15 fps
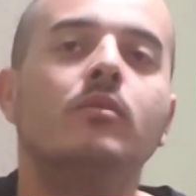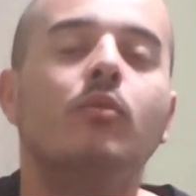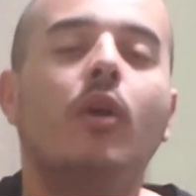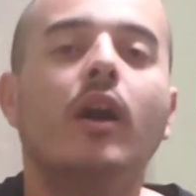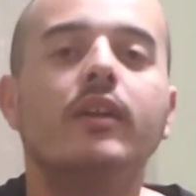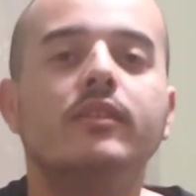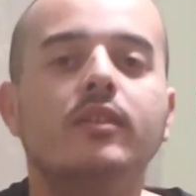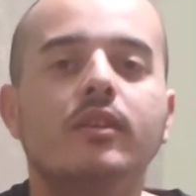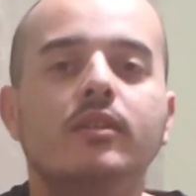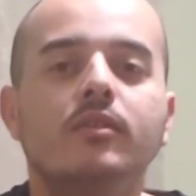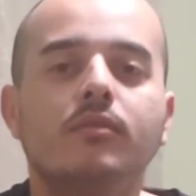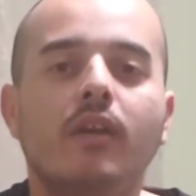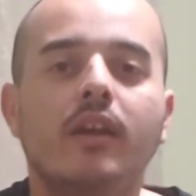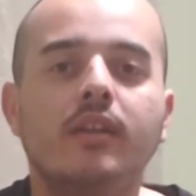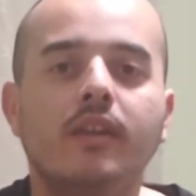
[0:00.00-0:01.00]
Well, I'll tell
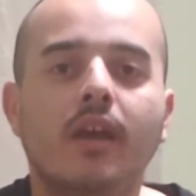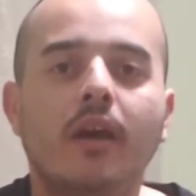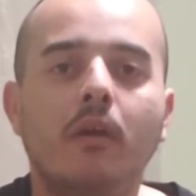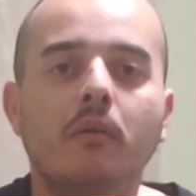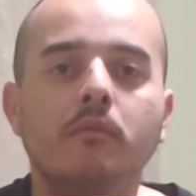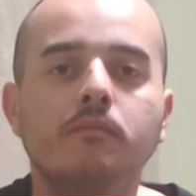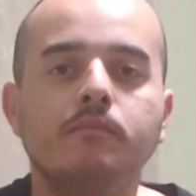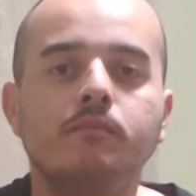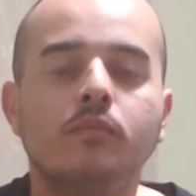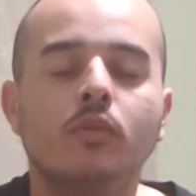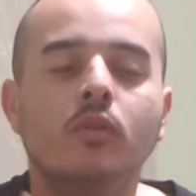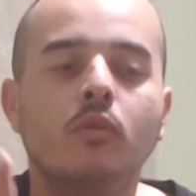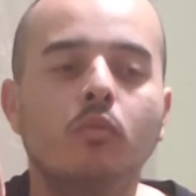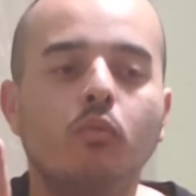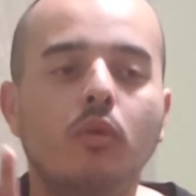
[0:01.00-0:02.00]
you right now,
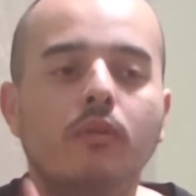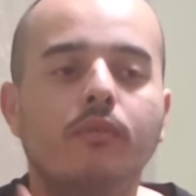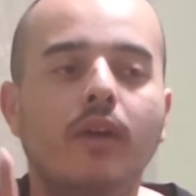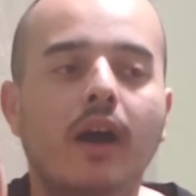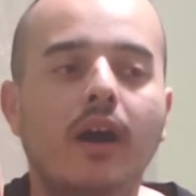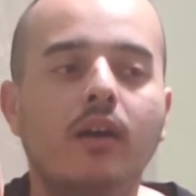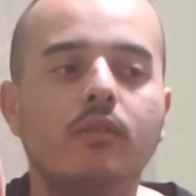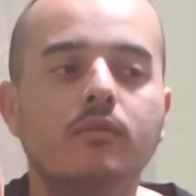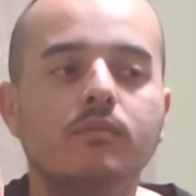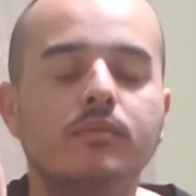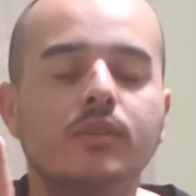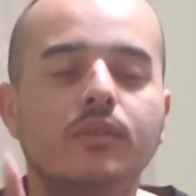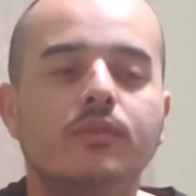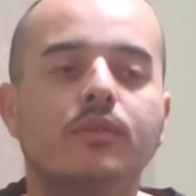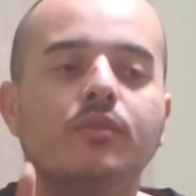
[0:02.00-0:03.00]

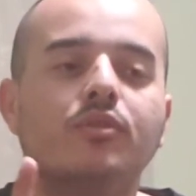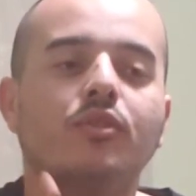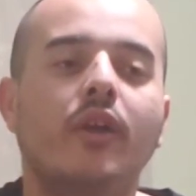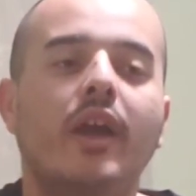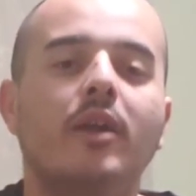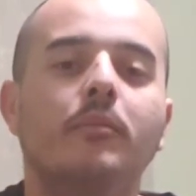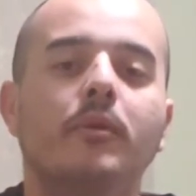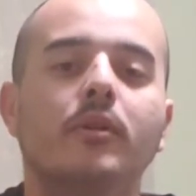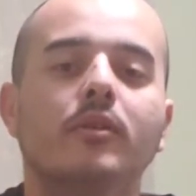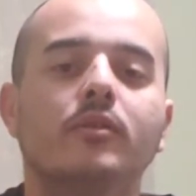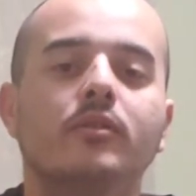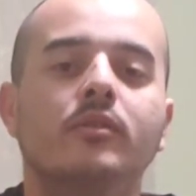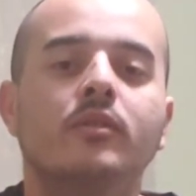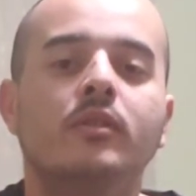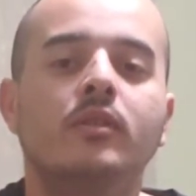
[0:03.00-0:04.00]
without the
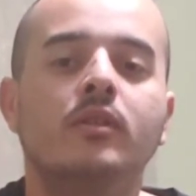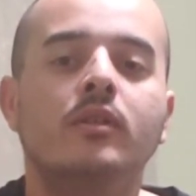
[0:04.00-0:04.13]
subscribers,